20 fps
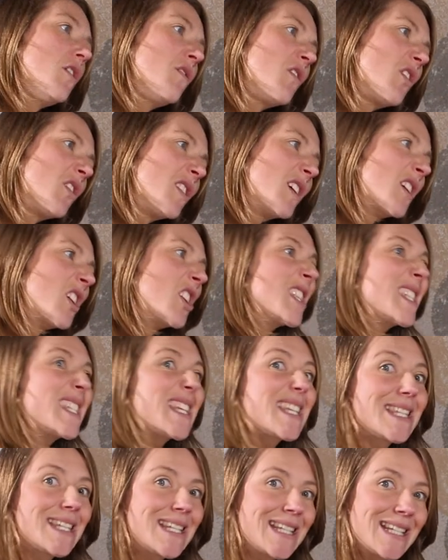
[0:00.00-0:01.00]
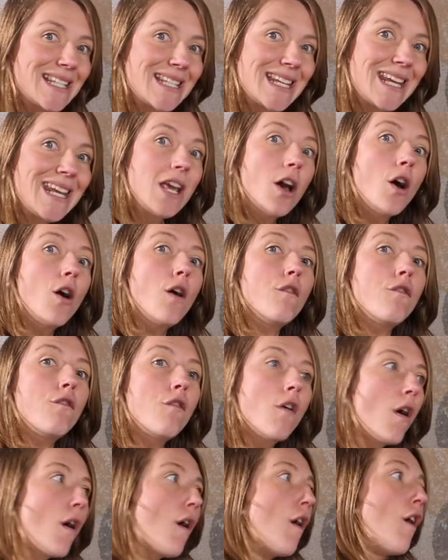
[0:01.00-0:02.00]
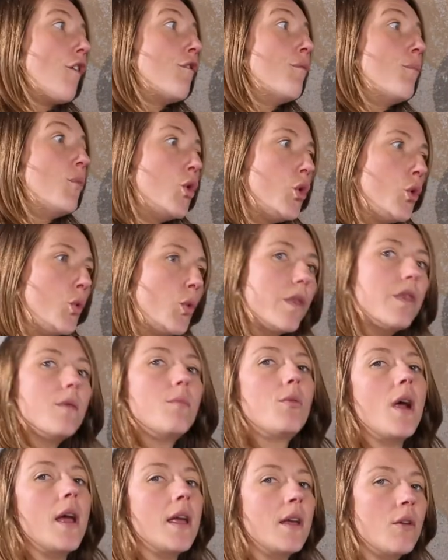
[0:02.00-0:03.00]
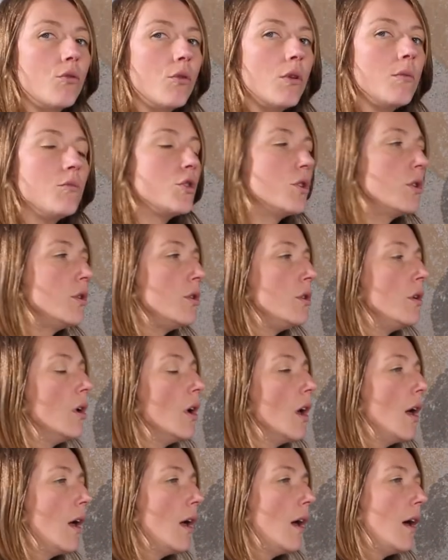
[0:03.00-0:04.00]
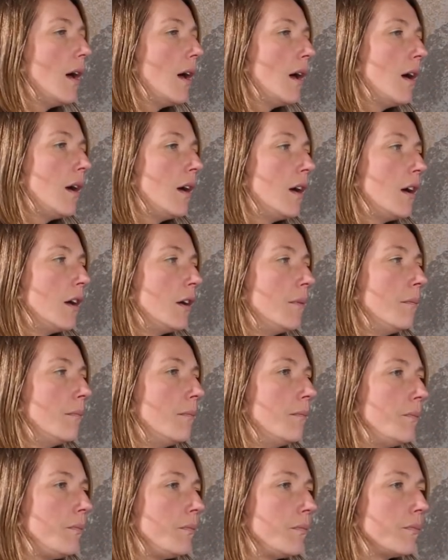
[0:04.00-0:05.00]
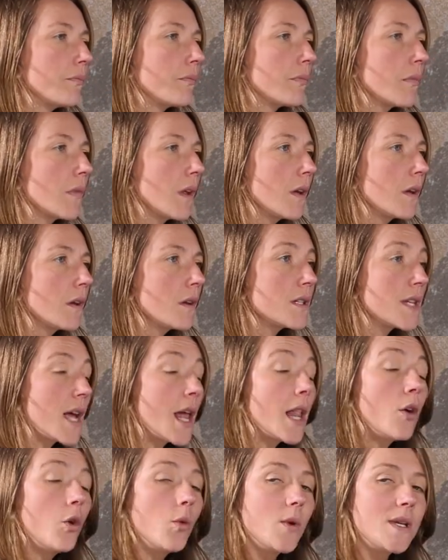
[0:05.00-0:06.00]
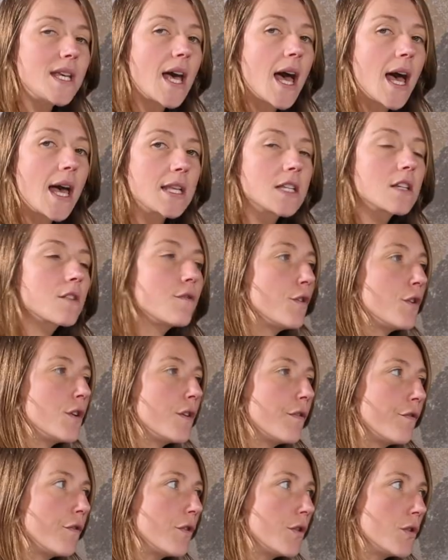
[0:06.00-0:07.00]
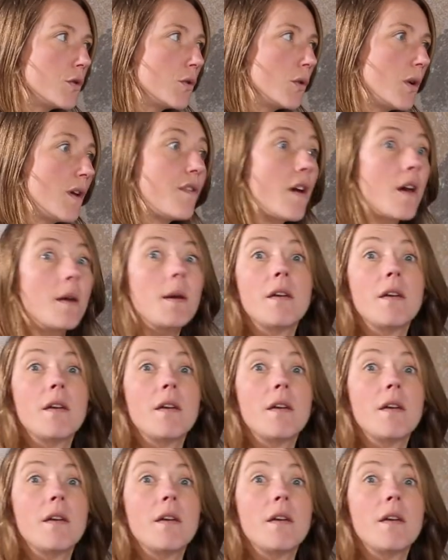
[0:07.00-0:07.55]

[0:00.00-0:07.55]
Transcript: you've got the consistency of, of mood with the bride and groom too. Because um, I'll always ask for different sort, if, I,